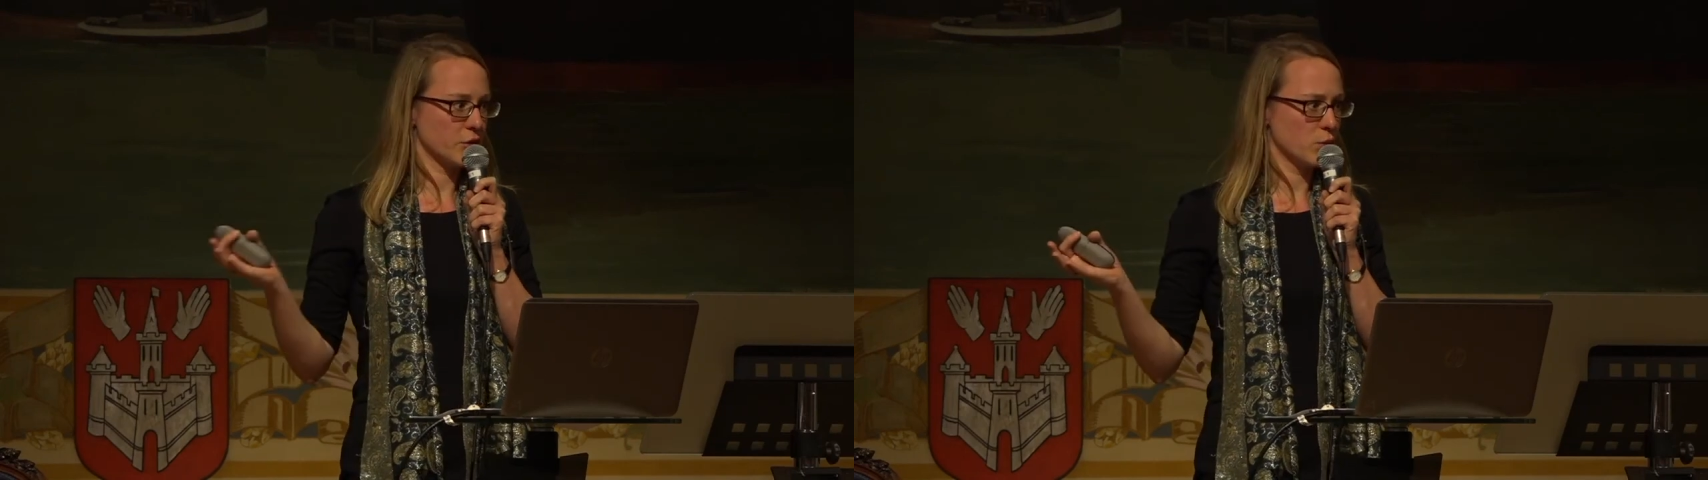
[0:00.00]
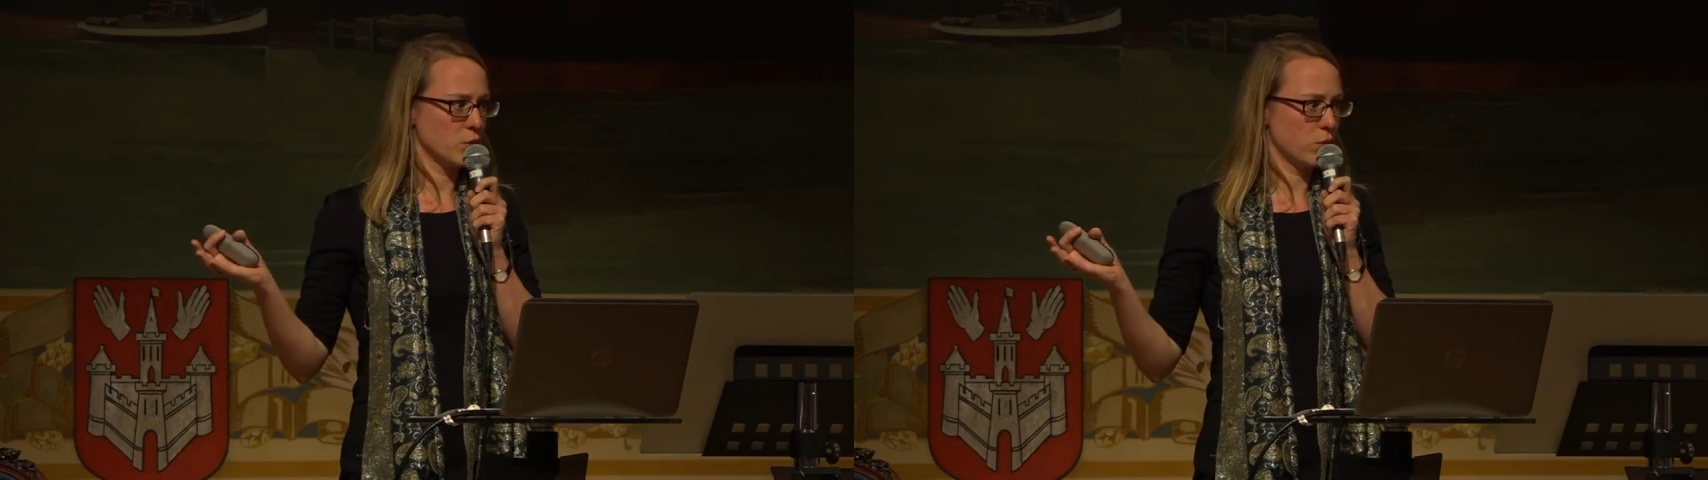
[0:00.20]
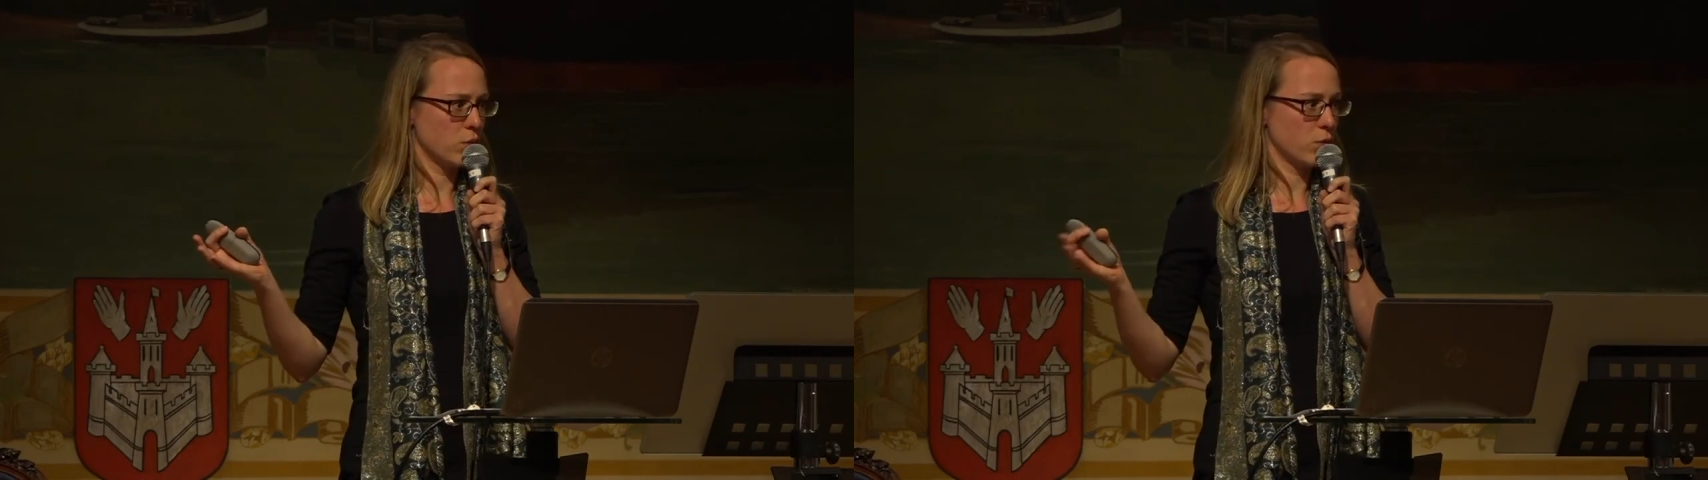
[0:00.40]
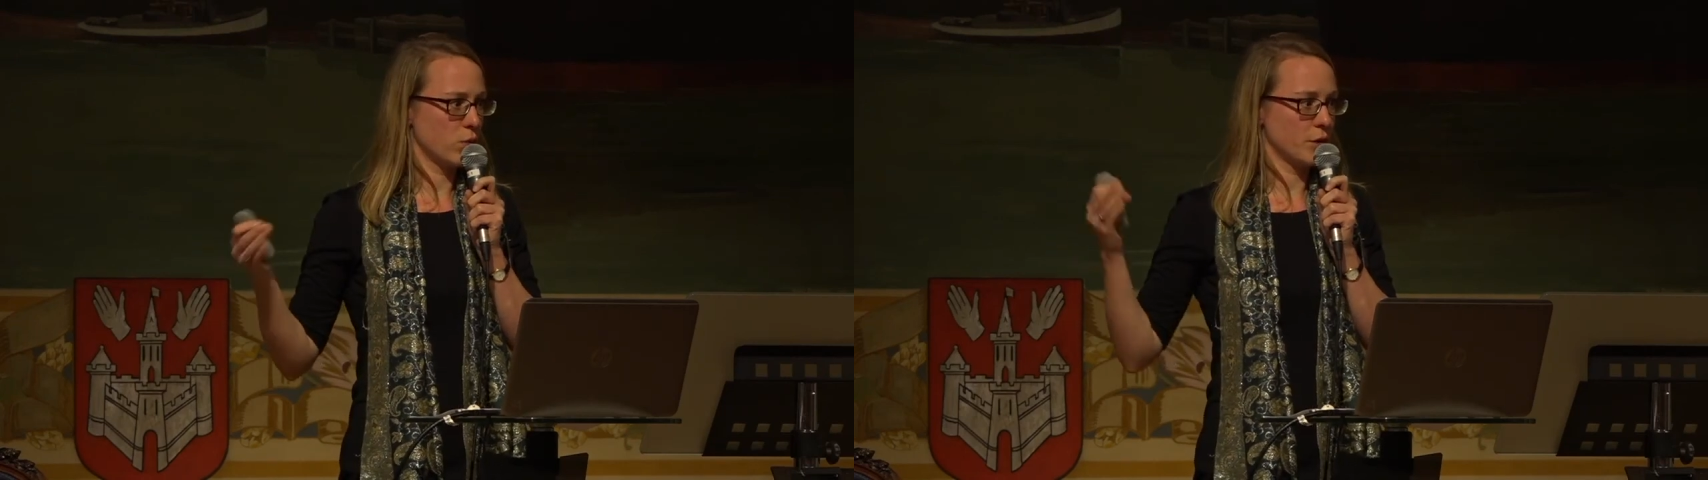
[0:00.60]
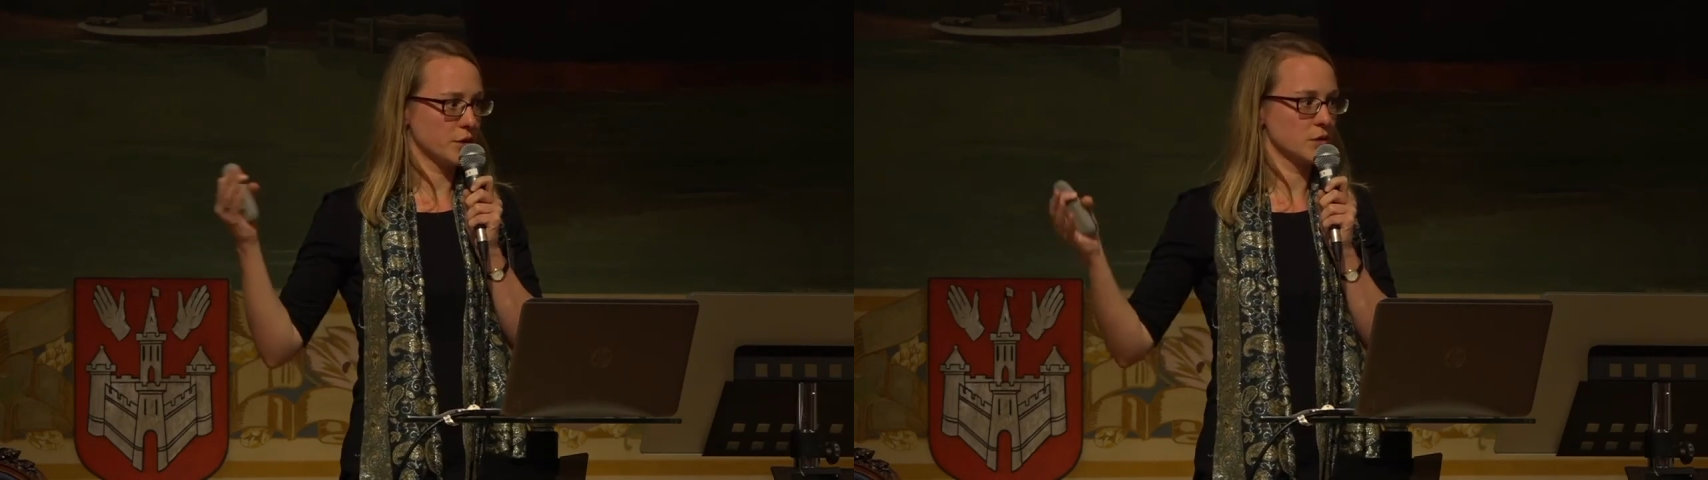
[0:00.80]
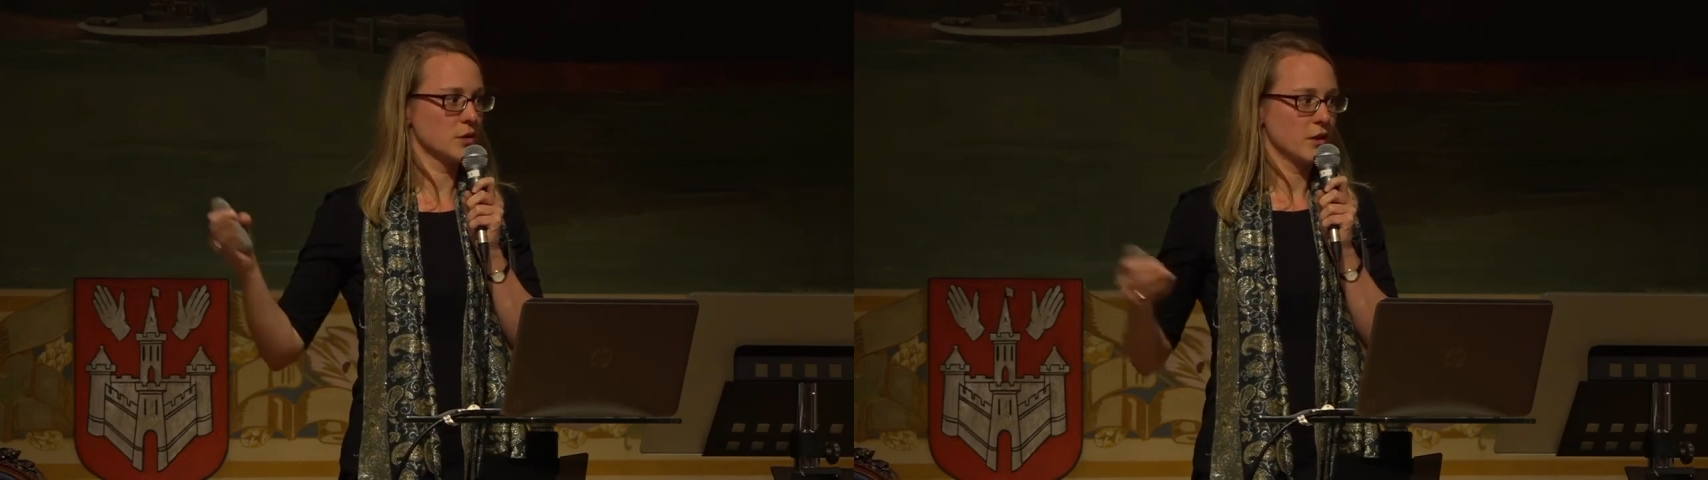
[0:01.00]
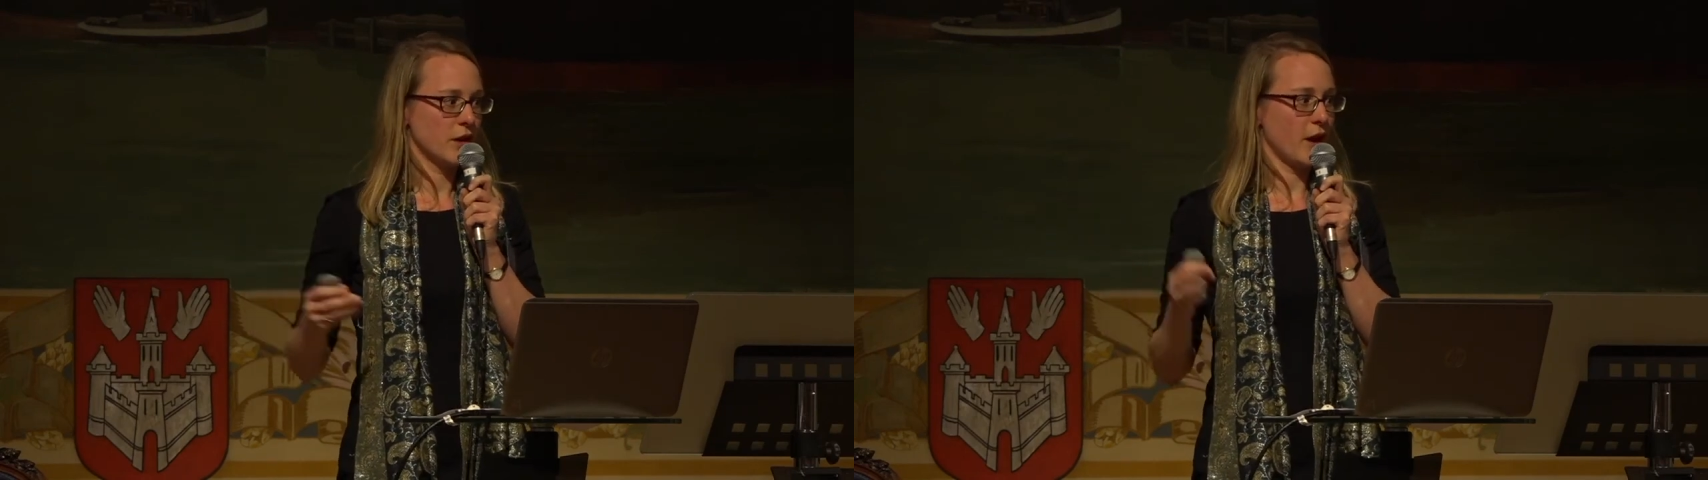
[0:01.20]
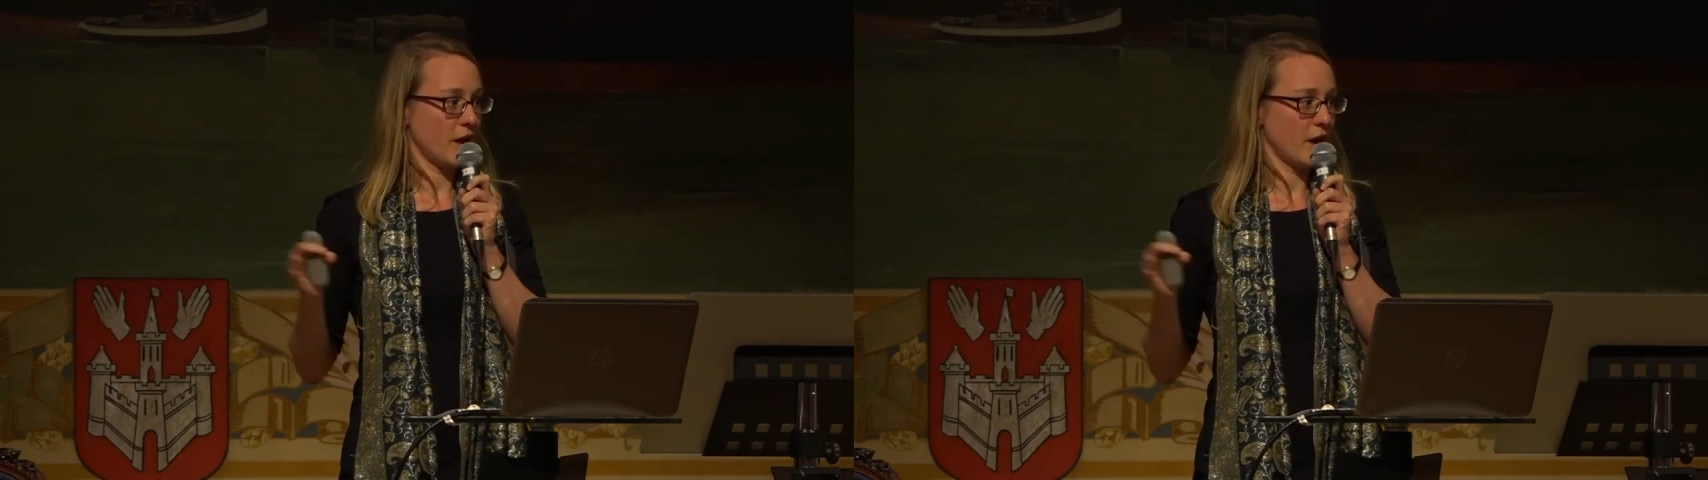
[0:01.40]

afterwards